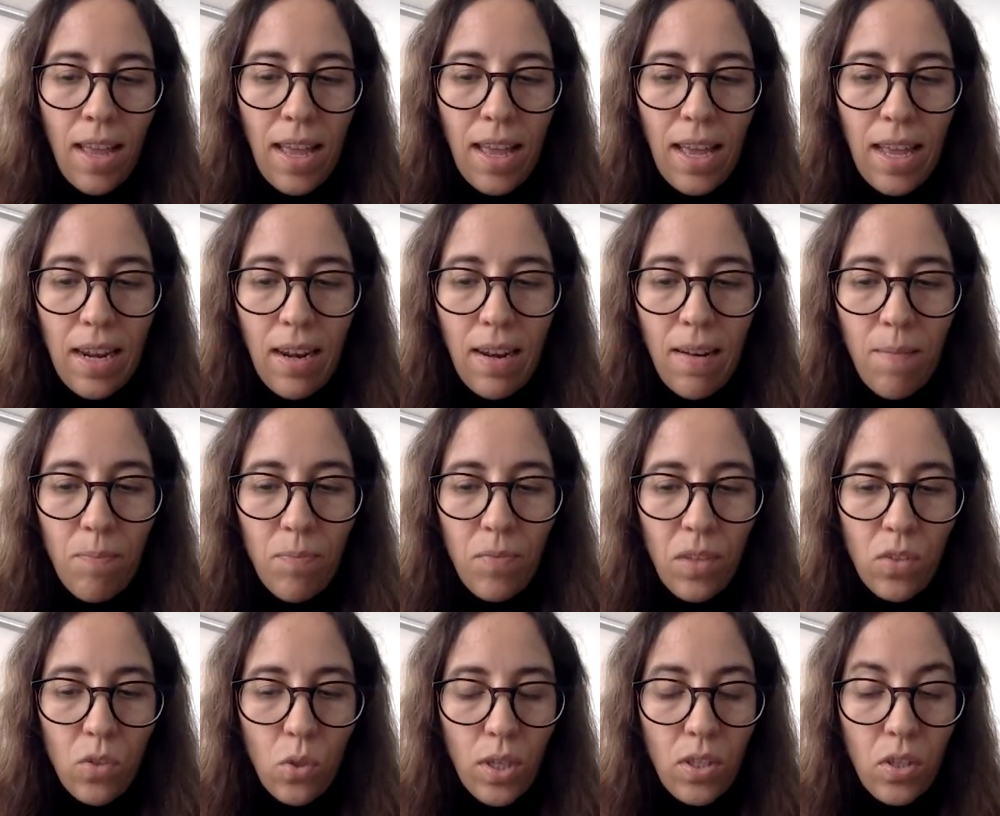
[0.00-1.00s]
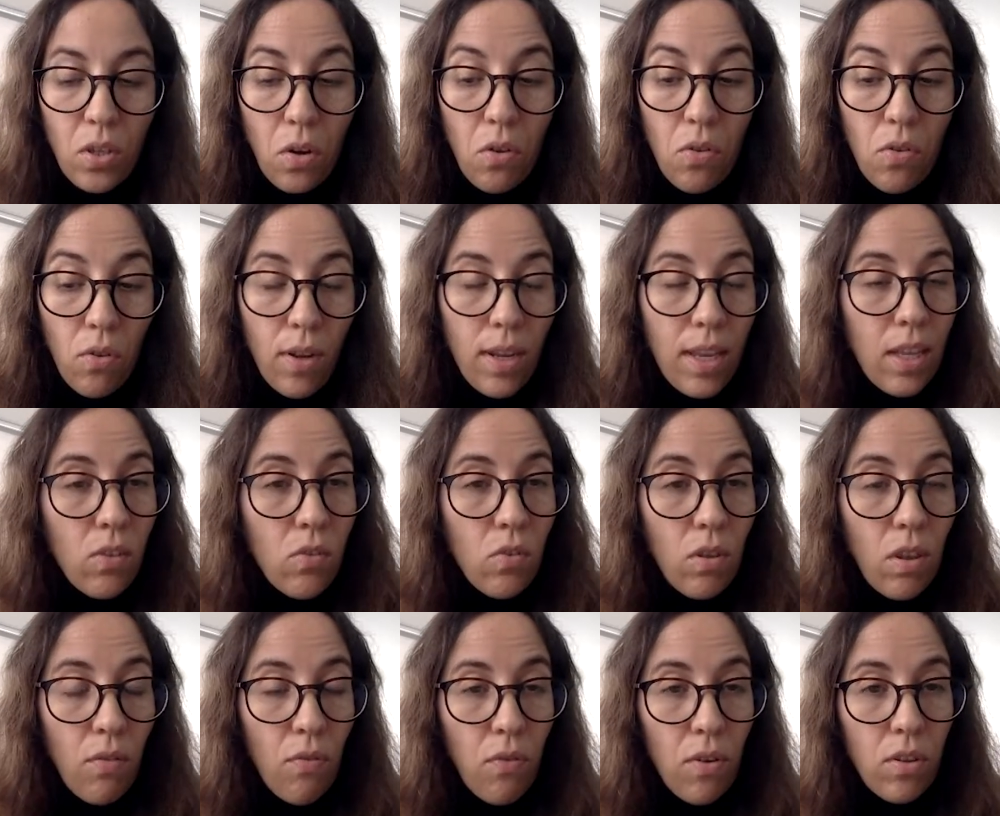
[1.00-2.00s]
And so I started to look into
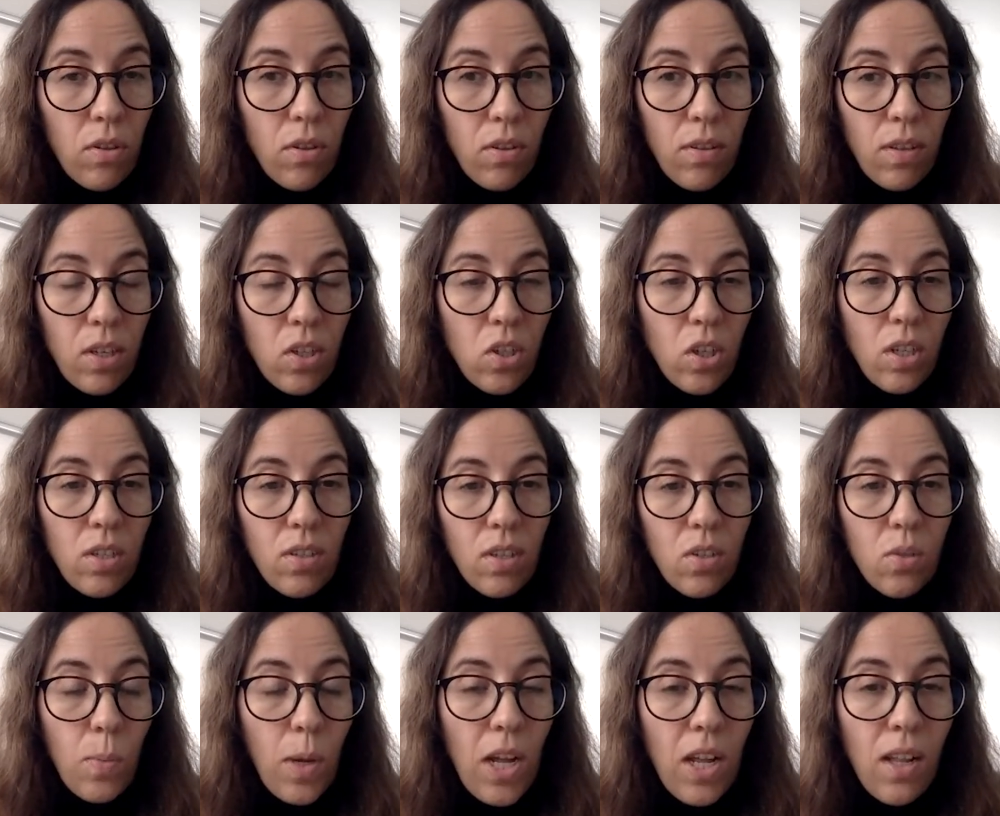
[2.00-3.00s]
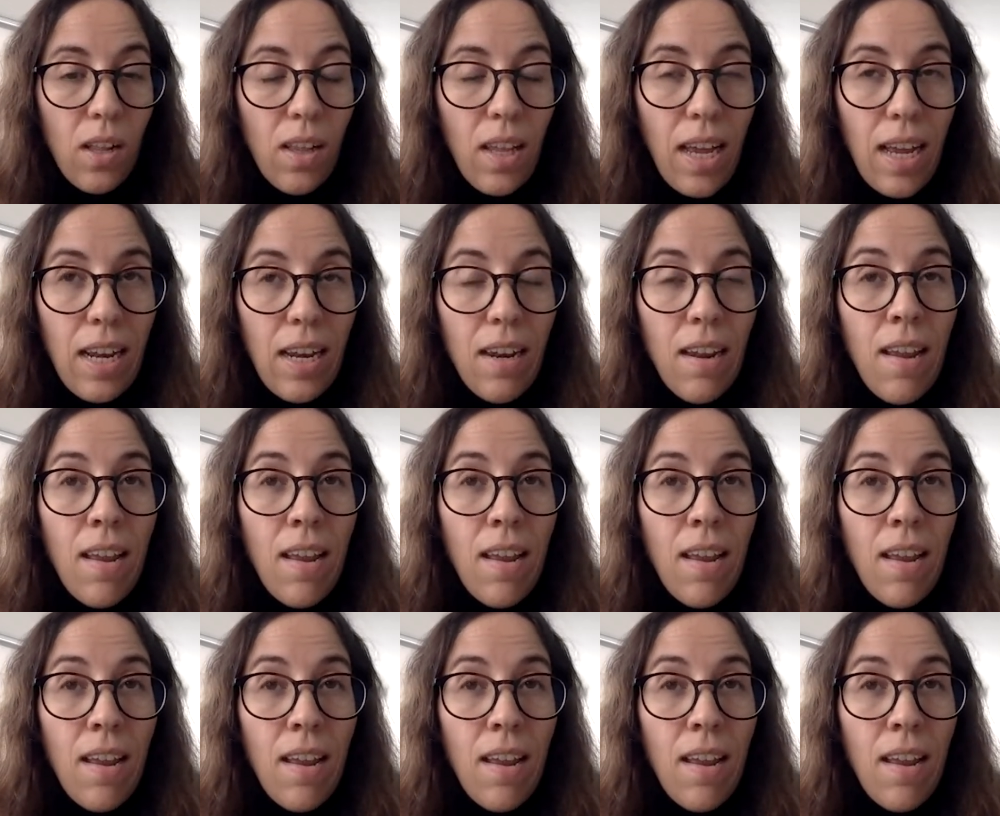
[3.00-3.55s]
different conditions as well. And